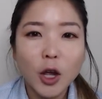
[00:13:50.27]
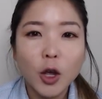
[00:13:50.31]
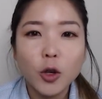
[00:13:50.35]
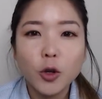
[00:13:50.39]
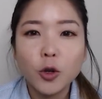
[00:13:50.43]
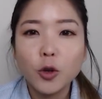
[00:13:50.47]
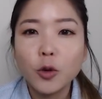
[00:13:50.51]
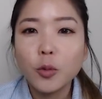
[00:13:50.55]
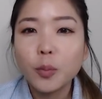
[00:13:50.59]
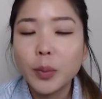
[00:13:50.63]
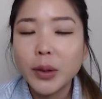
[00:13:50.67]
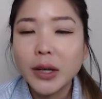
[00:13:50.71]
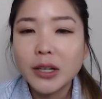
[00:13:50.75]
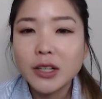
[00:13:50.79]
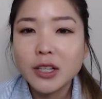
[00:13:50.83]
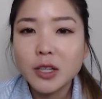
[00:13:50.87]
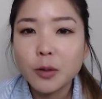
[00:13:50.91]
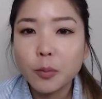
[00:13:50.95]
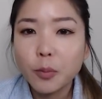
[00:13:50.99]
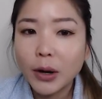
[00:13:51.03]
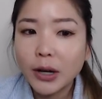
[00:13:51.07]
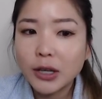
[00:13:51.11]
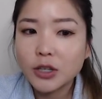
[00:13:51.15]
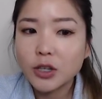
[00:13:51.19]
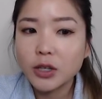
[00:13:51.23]
You're being
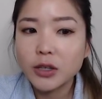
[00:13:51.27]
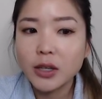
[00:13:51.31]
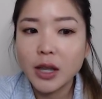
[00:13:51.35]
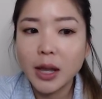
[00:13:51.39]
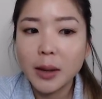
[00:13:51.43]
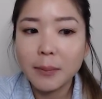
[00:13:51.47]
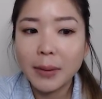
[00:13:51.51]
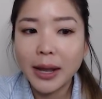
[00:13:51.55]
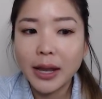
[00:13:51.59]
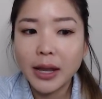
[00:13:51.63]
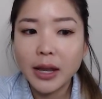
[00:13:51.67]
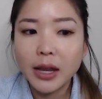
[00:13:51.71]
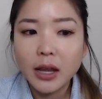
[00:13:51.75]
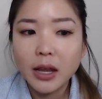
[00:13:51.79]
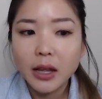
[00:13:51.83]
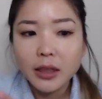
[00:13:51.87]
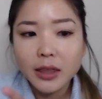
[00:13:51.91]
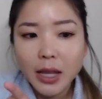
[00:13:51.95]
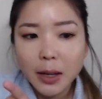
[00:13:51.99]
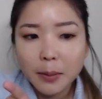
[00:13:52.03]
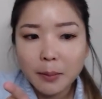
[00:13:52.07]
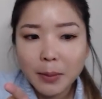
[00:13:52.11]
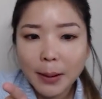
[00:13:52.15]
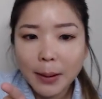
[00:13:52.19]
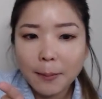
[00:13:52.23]
surprised. They
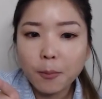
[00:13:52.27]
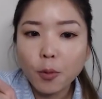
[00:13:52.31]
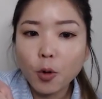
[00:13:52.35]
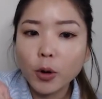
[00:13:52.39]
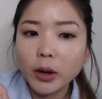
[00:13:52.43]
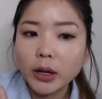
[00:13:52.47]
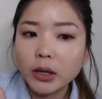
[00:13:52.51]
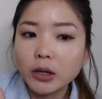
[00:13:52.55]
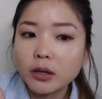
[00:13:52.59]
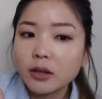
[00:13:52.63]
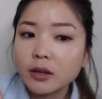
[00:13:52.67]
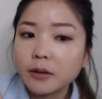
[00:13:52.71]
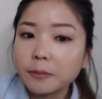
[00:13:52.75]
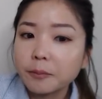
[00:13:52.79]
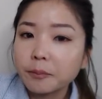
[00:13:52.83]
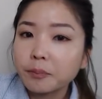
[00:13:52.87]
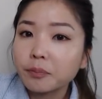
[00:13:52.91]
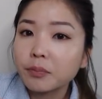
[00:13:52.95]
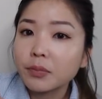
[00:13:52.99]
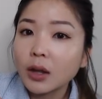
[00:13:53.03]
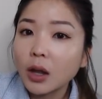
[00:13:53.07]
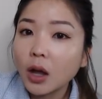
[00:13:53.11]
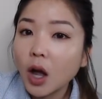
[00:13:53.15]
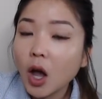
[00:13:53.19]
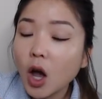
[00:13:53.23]
might point.
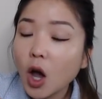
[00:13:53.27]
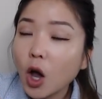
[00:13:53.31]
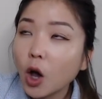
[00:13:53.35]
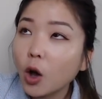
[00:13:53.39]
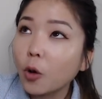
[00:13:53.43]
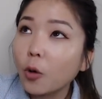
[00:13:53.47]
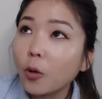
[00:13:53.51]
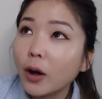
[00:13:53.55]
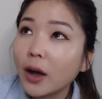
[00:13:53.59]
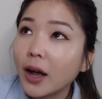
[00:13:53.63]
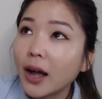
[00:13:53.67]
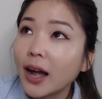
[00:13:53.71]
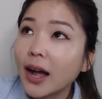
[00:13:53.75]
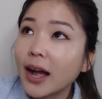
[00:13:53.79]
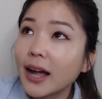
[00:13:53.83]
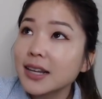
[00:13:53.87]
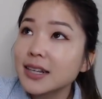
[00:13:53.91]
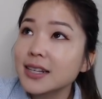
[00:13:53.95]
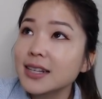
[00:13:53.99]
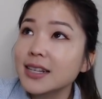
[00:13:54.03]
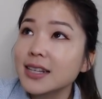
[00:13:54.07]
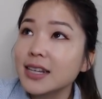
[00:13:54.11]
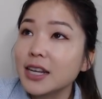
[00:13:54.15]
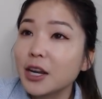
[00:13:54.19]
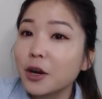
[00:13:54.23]
Oh, I
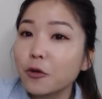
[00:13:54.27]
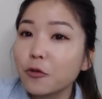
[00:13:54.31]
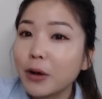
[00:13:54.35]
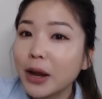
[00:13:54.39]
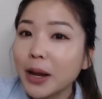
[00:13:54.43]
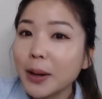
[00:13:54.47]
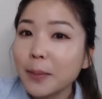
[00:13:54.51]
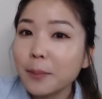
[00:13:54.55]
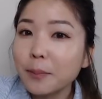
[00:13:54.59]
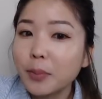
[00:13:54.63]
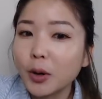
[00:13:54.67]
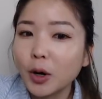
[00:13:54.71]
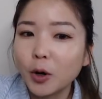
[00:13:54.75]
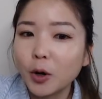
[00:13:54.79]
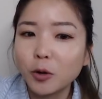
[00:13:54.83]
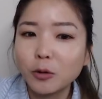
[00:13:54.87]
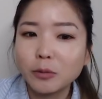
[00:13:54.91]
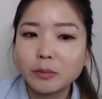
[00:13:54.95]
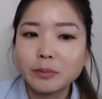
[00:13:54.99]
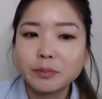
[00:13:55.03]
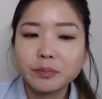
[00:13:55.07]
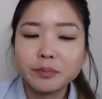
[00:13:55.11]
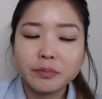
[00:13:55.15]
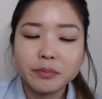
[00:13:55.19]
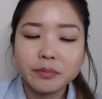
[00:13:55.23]
see a rainbow.
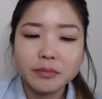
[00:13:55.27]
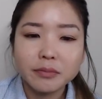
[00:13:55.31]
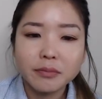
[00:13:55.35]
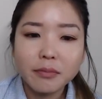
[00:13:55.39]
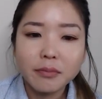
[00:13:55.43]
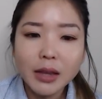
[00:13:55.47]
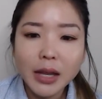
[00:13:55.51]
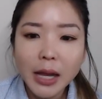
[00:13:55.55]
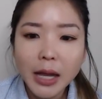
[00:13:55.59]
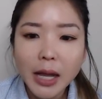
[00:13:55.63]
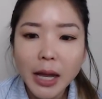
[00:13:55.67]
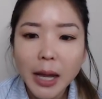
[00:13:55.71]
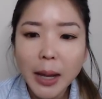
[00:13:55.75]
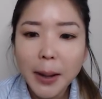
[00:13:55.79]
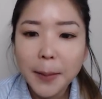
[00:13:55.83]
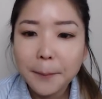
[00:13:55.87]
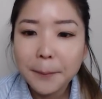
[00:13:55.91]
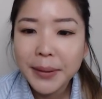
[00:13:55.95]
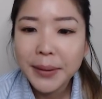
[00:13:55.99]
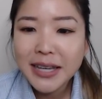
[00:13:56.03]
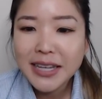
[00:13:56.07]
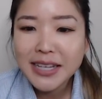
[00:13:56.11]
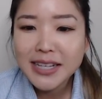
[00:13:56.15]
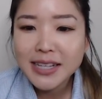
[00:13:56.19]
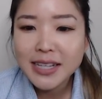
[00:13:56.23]

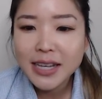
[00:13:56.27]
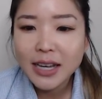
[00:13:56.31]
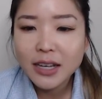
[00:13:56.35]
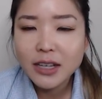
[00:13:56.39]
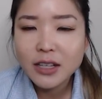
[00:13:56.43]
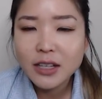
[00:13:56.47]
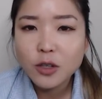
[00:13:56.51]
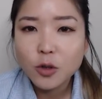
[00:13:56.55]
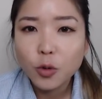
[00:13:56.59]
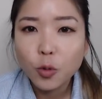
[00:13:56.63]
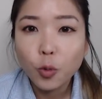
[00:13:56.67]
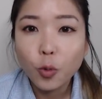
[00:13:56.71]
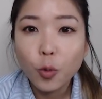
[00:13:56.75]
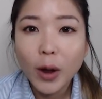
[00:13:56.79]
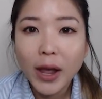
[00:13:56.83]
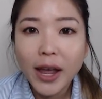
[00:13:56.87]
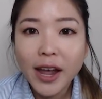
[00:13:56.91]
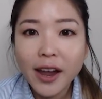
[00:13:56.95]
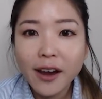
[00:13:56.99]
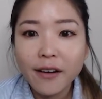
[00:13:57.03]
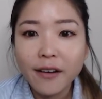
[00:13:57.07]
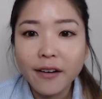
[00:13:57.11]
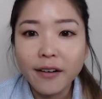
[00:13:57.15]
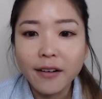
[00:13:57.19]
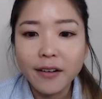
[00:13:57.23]
B says,
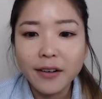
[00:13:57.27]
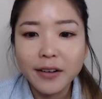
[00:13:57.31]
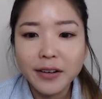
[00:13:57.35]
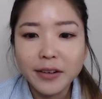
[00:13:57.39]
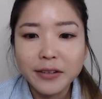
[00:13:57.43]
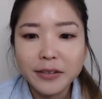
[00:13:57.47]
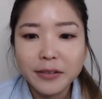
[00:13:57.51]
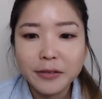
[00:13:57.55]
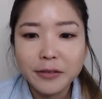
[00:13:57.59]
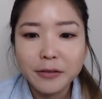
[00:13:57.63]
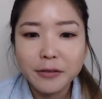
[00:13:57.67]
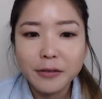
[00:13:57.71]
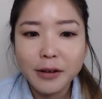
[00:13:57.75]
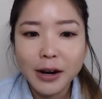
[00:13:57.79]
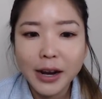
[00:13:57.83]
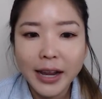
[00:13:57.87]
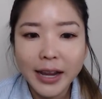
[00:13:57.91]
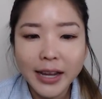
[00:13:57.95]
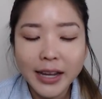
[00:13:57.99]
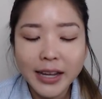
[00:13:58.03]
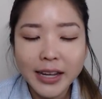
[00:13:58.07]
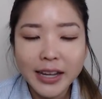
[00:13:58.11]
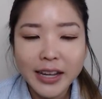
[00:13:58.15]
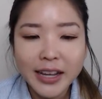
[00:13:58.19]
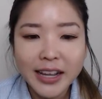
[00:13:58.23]
where,
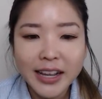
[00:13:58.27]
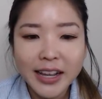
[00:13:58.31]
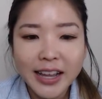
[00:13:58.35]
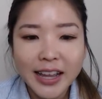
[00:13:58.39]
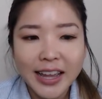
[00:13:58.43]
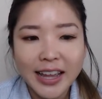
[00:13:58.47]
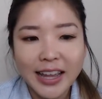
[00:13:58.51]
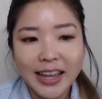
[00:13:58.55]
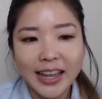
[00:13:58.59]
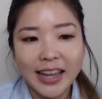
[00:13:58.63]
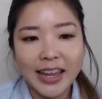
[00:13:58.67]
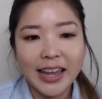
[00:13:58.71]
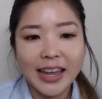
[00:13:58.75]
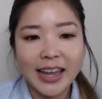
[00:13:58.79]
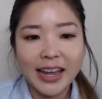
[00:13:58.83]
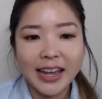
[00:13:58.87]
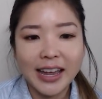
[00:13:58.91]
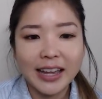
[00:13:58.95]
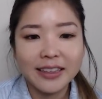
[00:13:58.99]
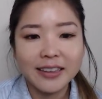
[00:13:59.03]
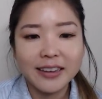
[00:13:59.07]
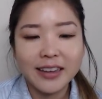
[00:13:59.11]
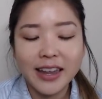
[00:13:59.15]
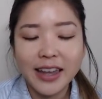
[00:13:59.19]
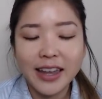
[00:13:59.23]
right?
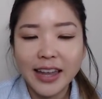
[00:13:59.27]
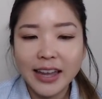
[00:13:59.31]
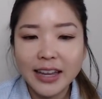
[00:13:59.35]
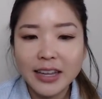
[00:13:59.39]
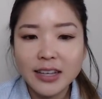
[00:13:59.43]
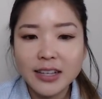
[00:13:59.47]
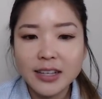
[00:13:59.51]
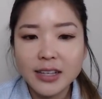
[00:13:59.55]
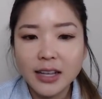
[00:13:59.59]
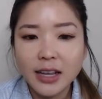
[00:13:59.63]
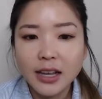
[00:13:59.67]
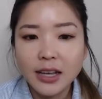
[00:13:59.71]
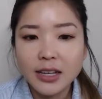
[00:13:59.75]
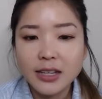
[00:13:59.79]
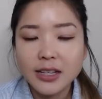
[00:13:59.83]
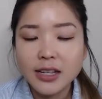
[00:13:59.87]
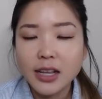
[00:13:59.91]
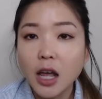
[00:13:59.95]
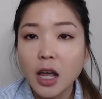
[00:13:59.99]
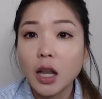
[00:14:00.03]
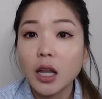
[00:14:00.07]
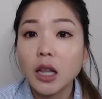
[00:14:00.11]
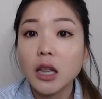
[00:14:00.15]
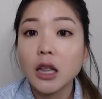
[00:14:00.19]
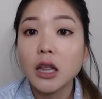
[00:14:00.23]
And A says,
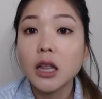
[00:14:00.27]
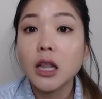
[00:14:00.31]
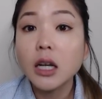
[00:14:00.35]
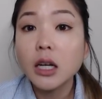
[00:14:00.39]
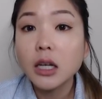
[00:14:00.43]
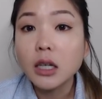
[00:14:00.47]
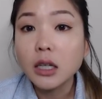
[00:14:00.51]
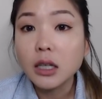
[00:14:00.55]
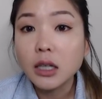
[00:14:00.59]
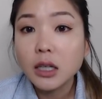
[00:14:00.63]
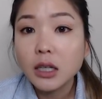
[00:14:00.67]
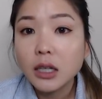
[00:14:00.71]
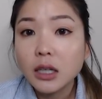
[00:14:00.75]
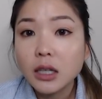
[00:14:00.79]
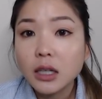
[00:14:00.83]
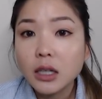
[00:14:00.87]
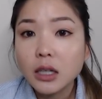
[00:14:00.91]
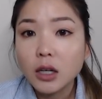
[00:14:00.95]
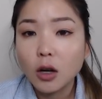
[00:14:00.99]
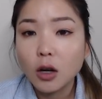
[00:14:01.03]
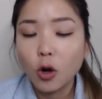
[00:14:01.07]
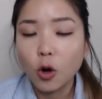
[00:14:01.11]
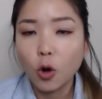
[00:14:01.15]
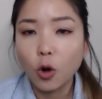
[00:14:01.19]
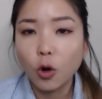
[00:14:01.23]
look
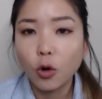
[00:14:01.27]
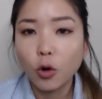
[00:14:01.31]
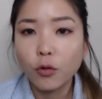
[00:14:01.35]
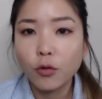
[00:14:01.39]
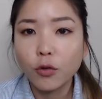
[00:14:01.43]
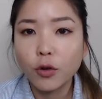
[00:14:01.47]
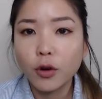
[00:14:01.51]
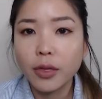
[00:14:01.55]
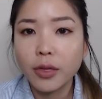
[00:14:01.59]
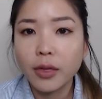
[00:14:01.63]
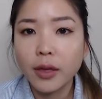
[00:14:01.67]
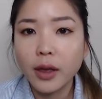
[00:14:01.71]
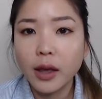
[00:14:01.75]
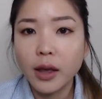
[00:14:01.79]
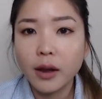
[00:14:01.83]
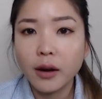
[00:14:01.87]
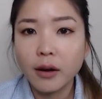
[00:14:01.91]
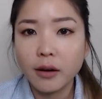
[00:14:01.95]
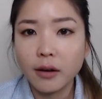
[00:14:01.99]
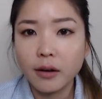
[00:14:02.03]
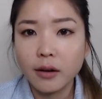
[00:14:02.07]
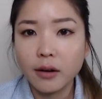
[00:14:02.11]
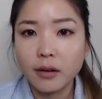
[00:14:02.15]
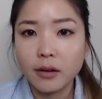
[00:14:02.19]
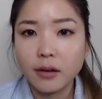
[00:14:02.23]
over
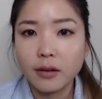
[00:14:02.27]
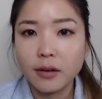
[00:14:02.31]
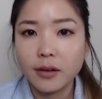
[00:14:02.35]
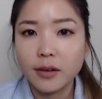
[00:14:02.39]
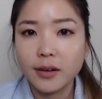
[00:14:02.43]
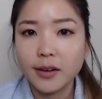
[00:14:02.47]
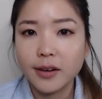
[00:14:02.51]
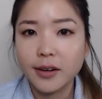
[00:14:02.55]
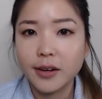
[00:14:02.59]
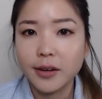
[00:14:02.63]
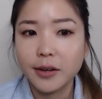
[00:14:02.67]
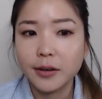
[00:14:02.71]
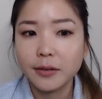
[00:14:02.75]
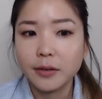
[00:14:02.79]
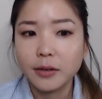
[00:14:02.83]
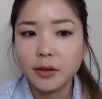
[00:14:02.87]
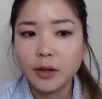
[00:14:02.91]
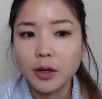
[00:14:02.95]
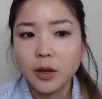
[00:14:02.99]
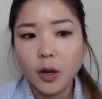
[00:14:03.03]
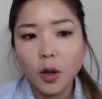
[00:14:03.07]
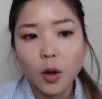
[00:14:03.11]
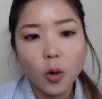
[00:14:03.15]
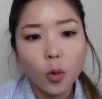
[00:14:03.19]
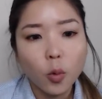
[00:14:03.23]
there.
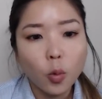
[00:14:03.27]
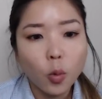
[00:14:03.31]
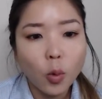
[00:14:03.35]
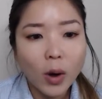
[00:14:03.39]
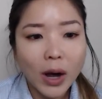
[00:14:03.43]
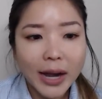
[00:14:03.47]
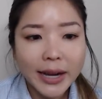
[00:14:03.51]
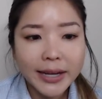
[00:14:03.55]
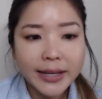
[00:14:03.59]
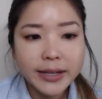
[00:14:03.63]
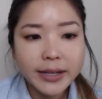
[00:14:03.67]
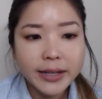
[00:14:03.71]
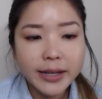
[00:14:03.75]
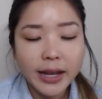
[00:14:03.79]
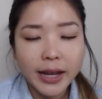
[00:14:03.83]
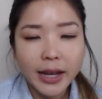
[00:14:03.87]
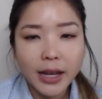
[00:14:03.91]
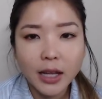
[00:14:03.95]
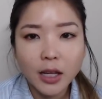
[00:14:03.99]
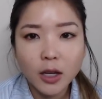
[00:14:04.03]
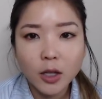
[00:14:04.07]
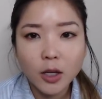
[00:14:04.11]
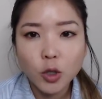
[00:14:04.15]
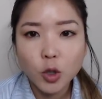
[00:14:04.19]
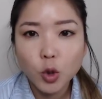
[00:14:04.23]
Why did A
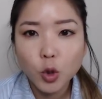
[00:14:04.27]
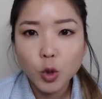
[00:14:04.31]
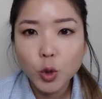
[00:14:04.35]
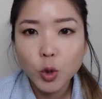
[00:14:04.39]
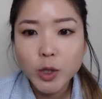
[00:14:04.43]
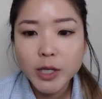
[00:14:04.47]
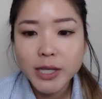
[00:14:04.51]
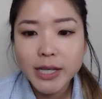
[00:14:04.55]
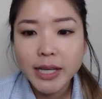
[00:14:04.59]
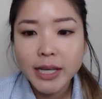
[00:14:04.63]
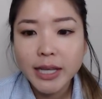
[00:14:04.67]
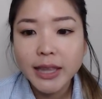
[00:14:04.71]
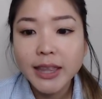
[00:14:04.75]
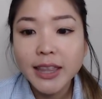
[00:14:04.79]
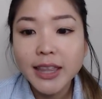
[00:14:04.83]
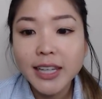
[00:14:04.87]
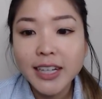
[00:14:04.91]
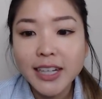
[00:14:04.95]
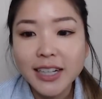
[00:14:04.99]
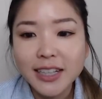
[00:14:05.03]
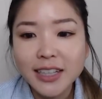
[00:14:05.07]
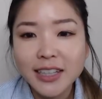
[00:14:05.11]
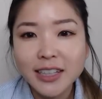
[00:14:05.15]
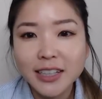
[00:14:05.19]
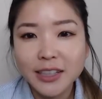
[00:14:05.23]
use
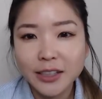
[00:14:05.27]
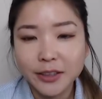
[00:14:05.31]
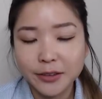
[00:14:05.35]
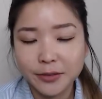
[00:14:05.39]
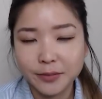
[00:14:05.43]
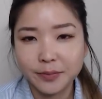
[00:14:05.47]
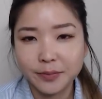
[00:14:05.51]
look?